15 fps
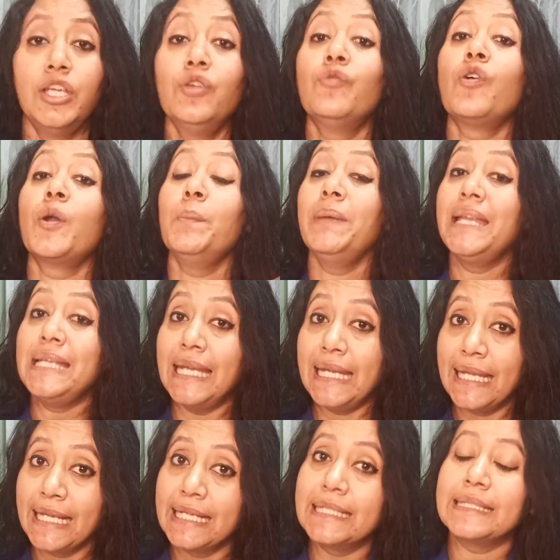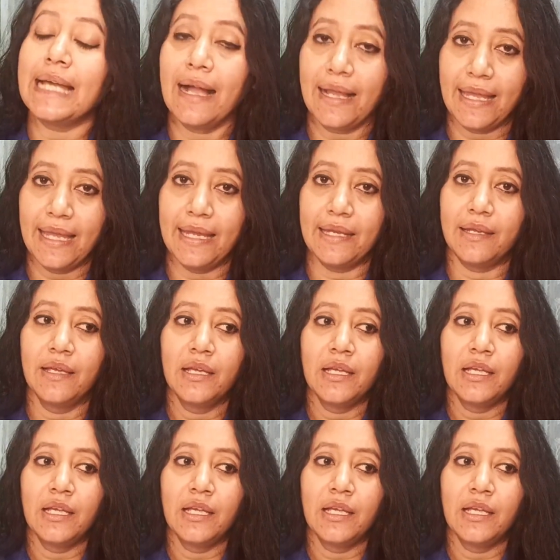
You won't be needing it again,